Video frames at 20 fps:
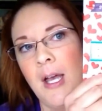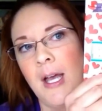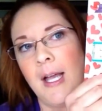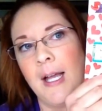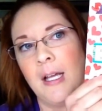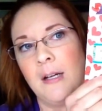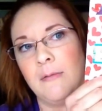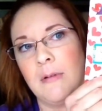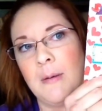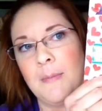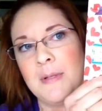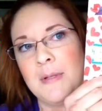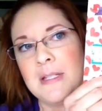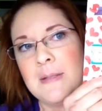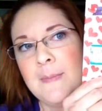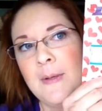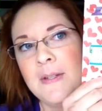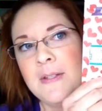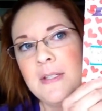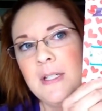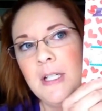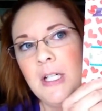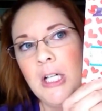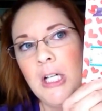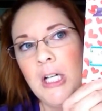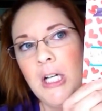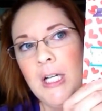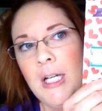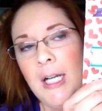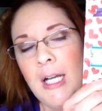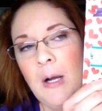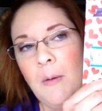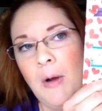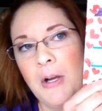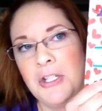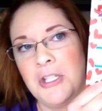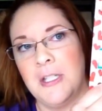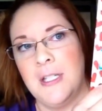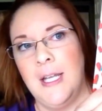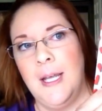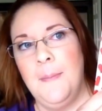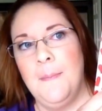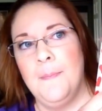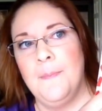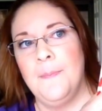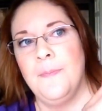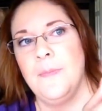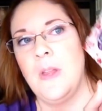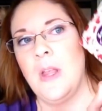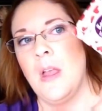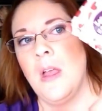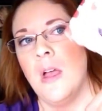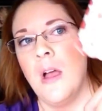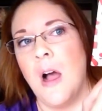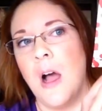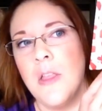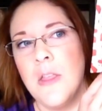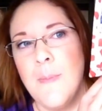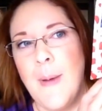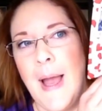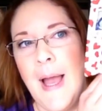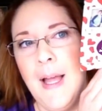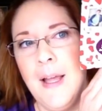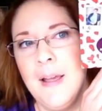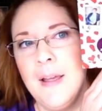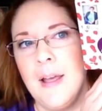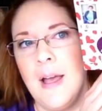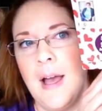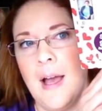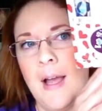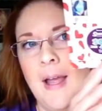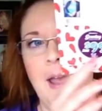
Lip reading: I got a rub and smell sticker, and I got washi tape. On the back, I